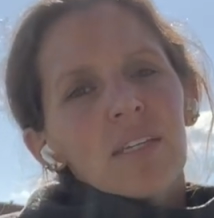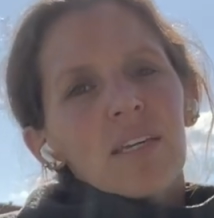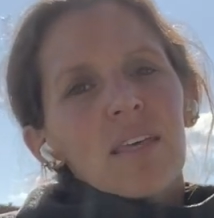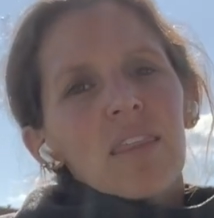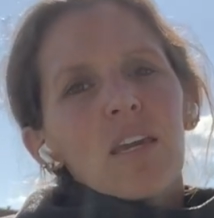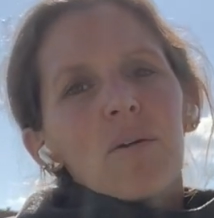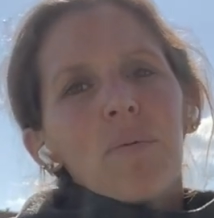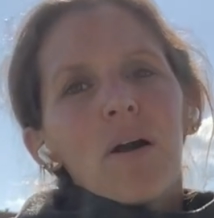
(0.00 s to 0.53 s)

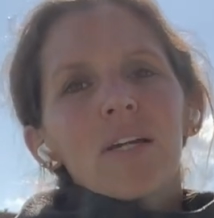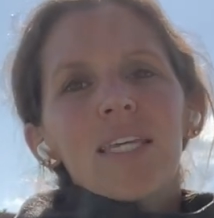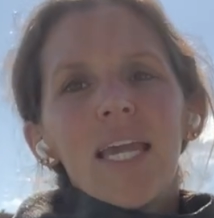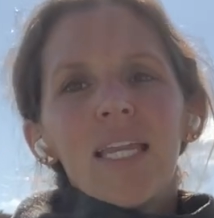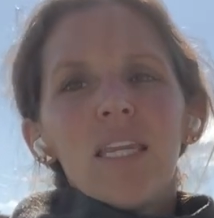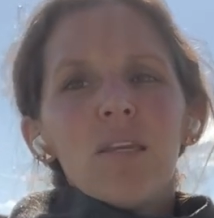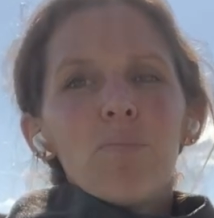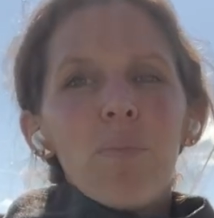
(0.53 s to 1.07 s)
think about
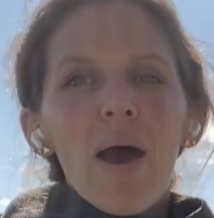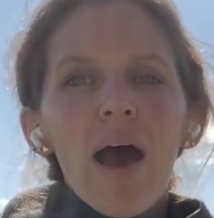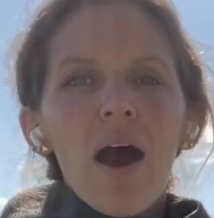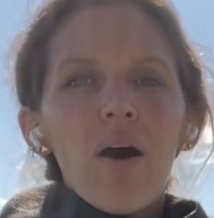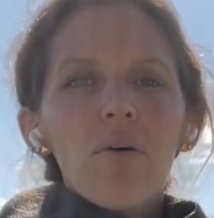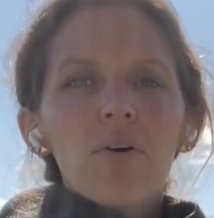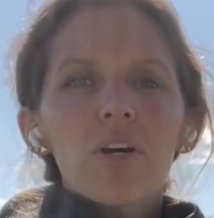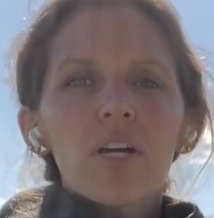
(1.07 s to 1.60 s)
gaining
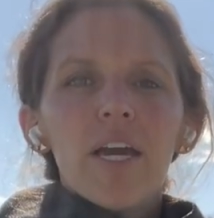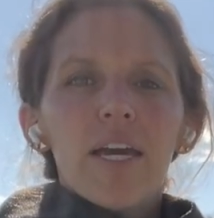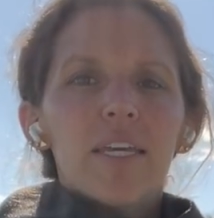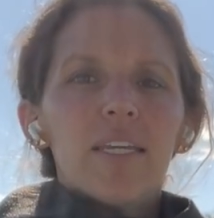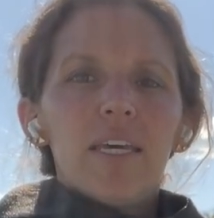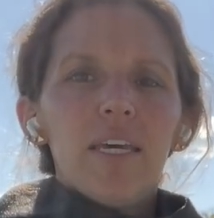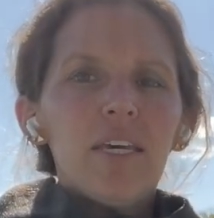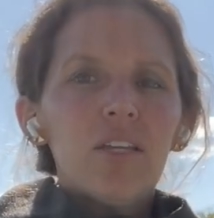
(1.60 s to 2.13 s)
power
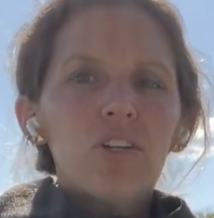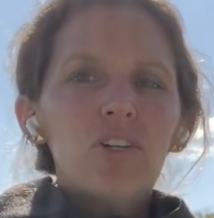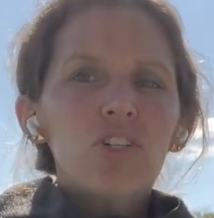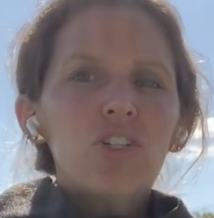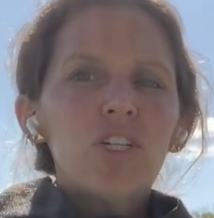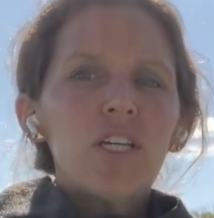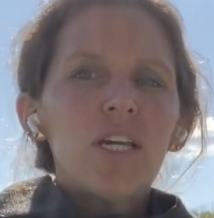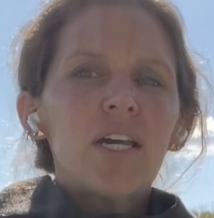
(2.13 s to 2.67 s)
and
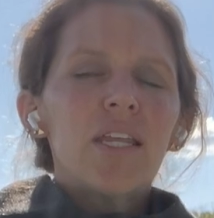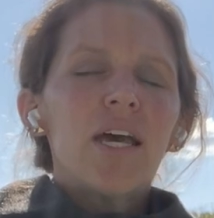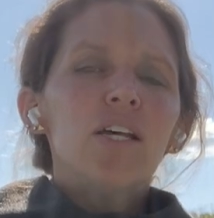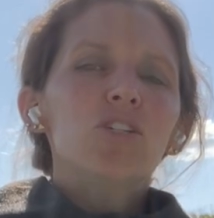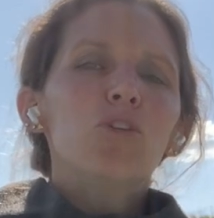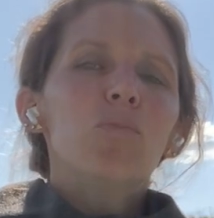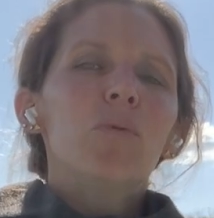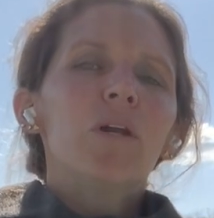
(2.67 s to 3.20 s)
energy, and
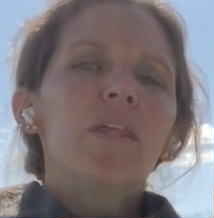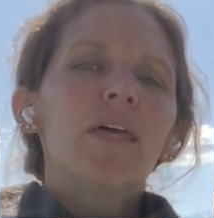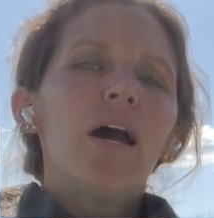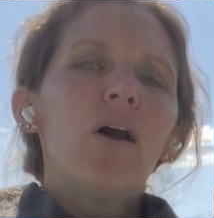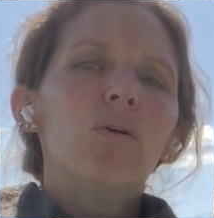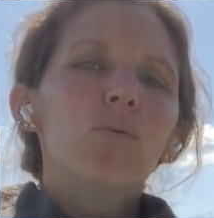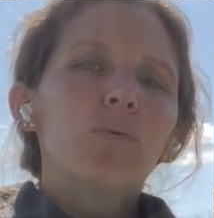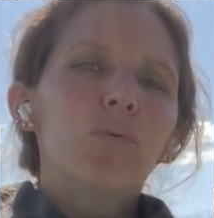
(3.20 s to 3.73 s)
as you breathe
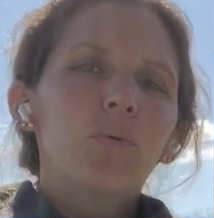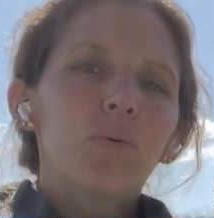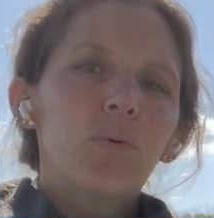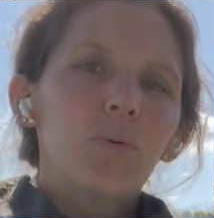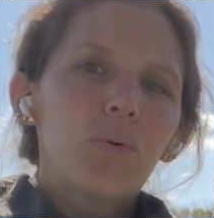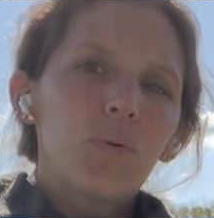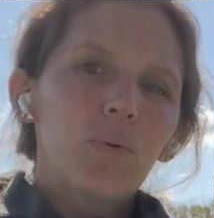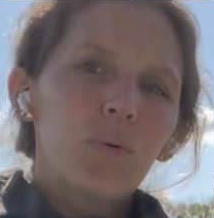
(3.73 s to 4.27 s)
out,
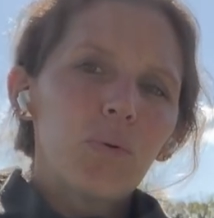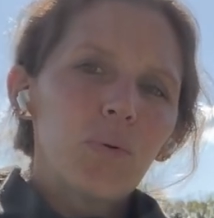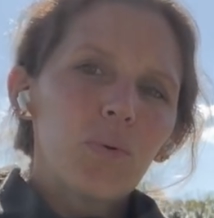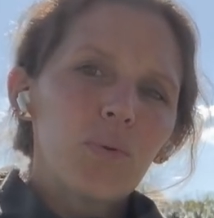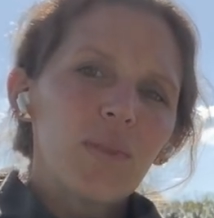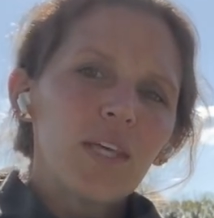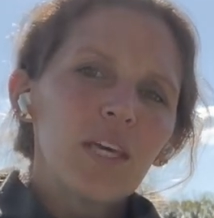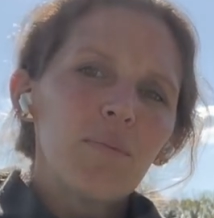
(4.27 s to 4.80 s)

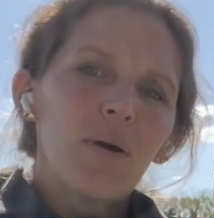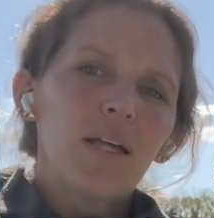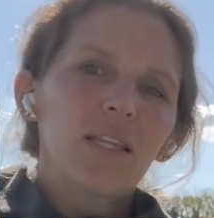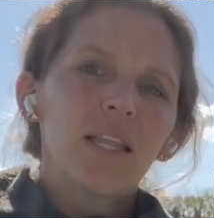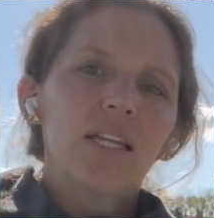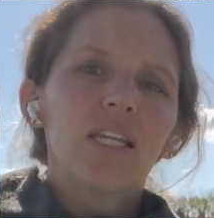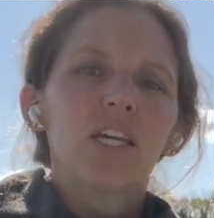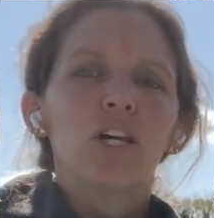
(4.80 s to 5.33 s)
think about
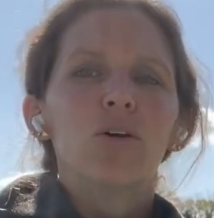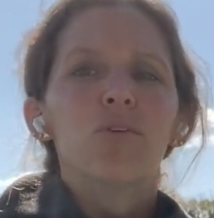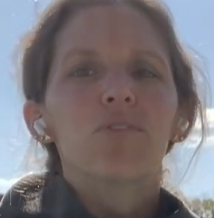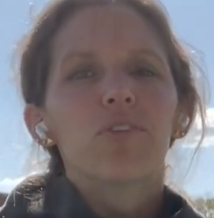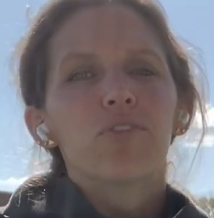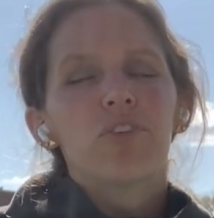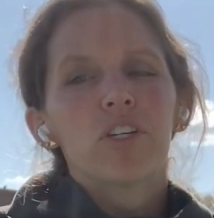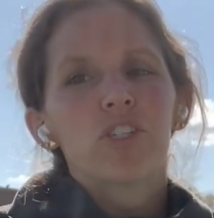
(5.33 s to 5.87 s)
letting go of
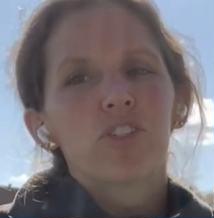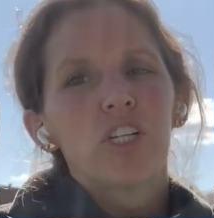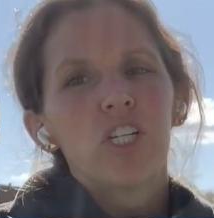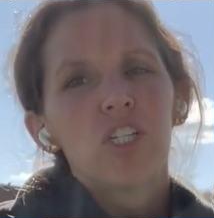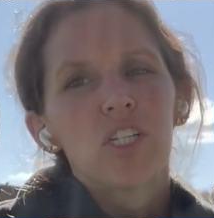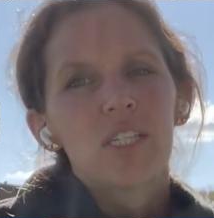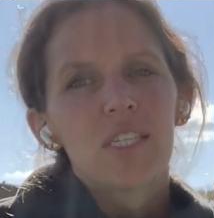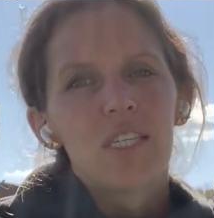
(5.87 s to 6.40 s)
the
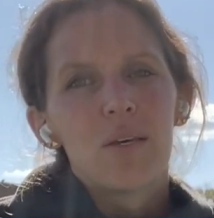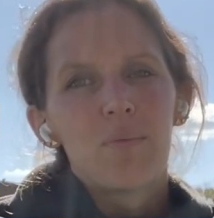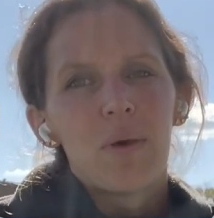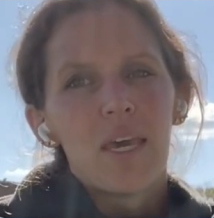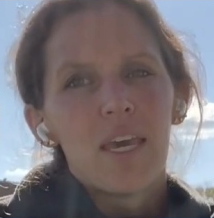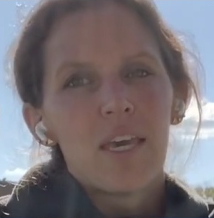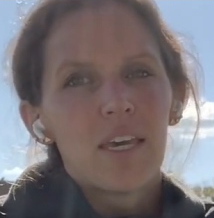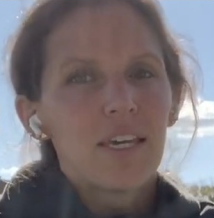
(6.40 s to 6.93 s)
frustrations that
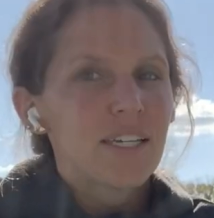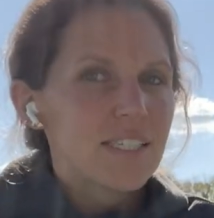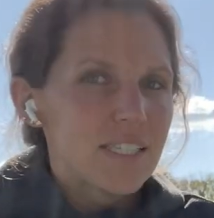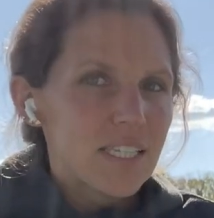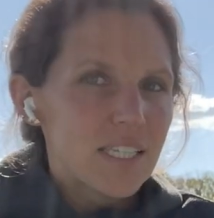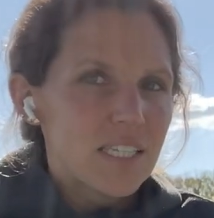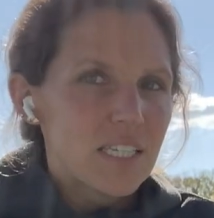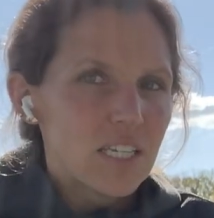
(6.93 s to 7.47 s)
may
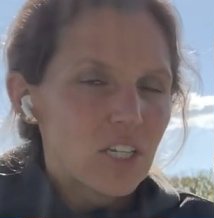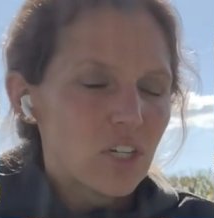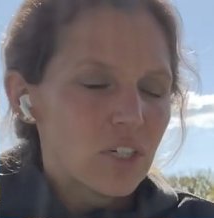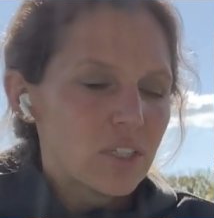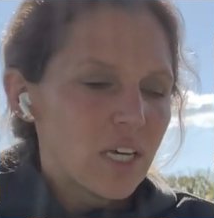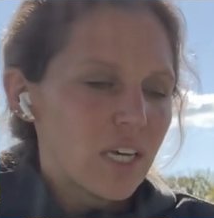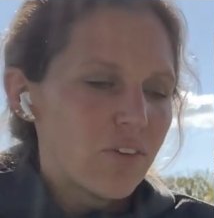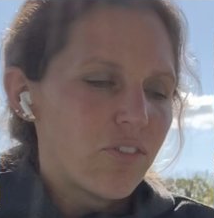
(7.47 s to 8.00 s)
exist in your
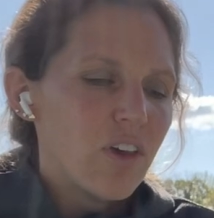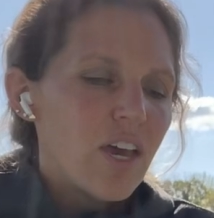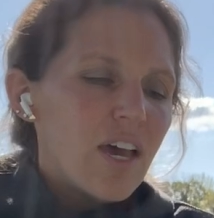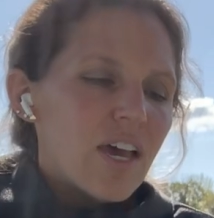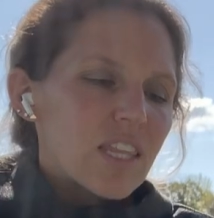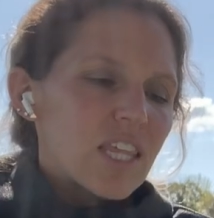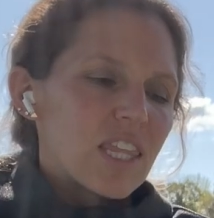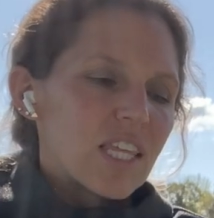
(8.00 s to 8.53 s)
life,
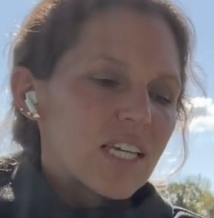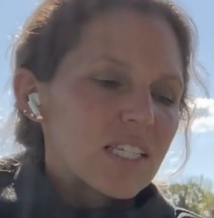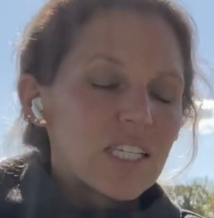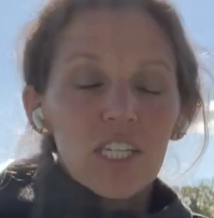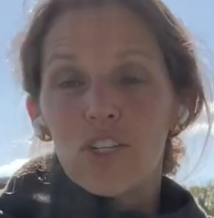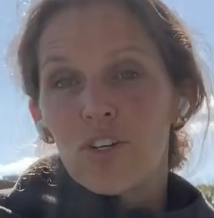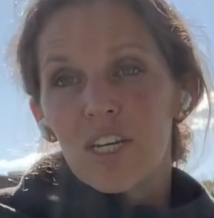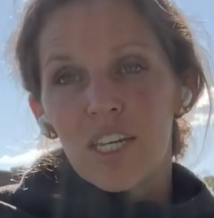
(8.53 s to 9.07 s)
the things
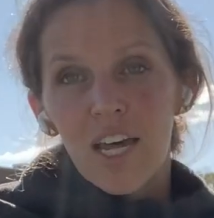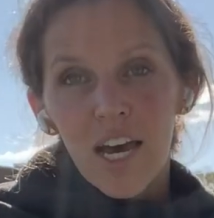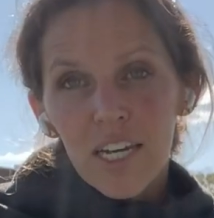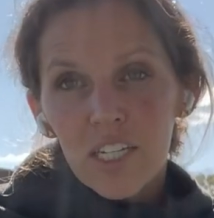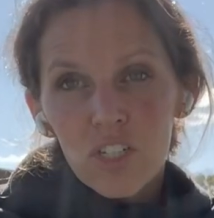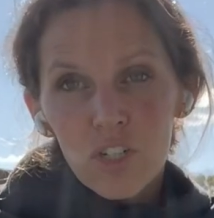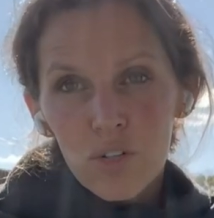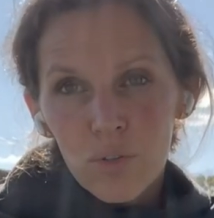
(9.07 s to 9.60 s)
that you cannot
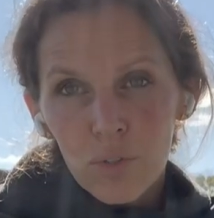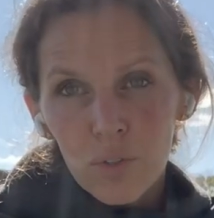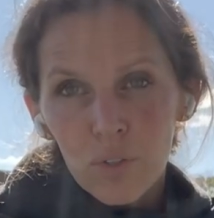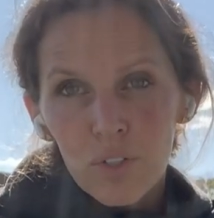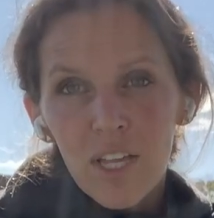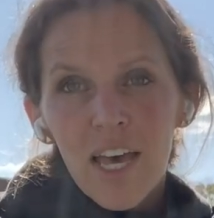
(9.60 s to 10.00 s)
control,